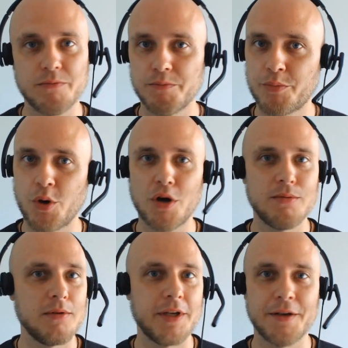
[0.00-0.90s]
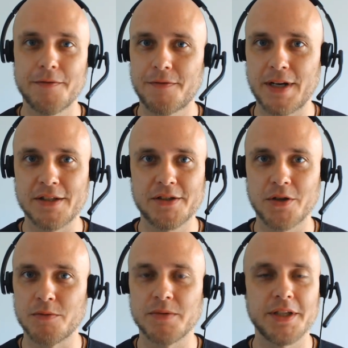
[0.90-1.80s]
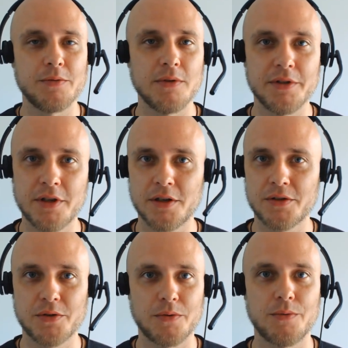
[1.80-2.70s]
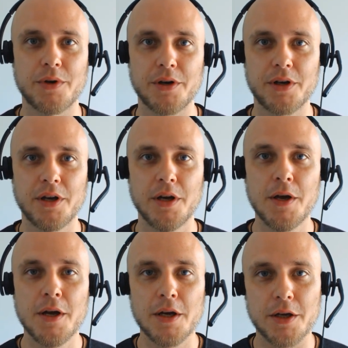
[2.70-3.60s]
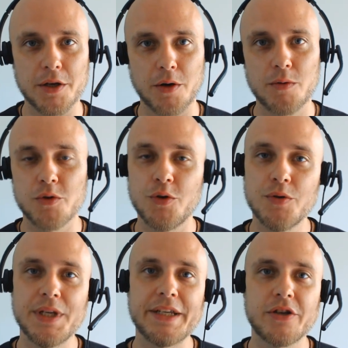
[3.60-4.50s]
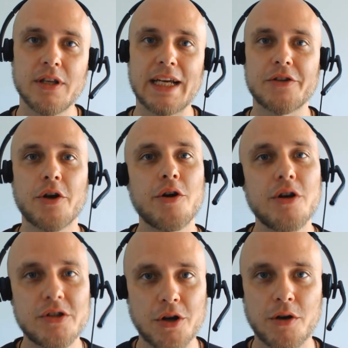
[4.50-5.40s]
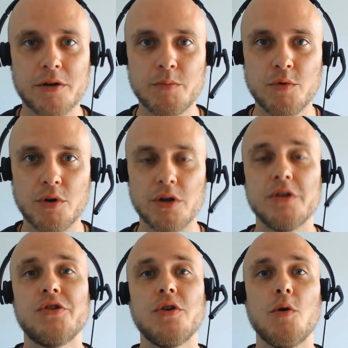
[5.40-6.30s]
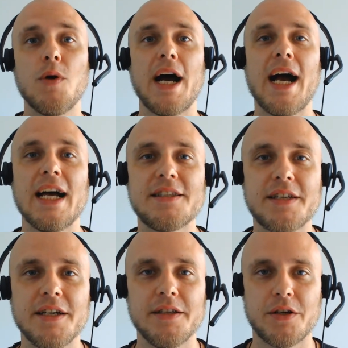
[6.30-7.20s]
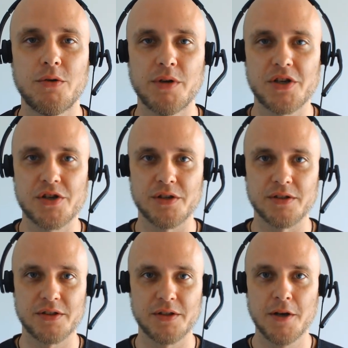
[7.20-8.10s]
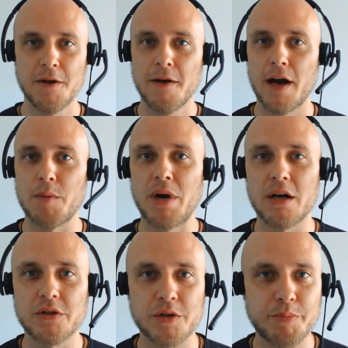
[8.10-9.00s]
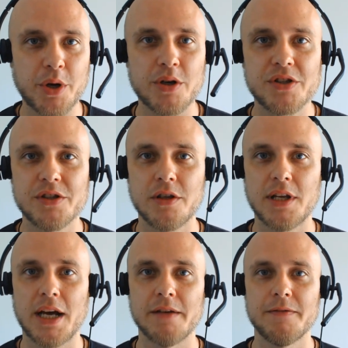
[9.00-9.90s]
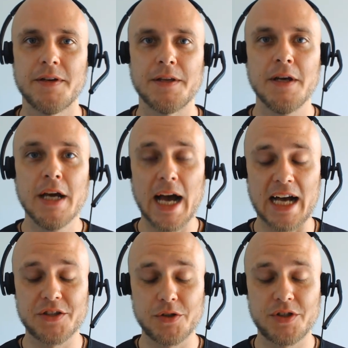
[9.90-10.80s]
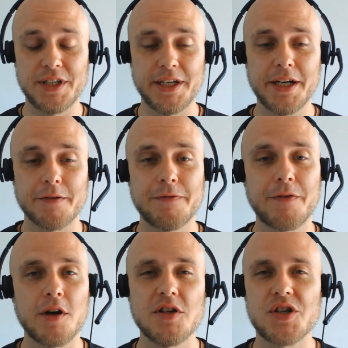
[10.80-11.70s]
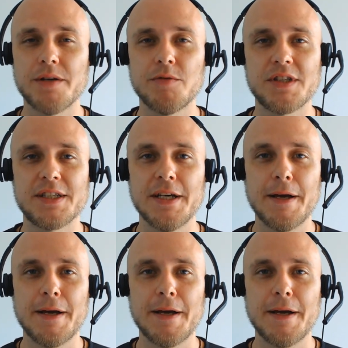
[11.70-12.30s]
probably friend zone. It will not work. You know, you need to let her talk more. So asking the questions about her personal life. And as you see here, first she was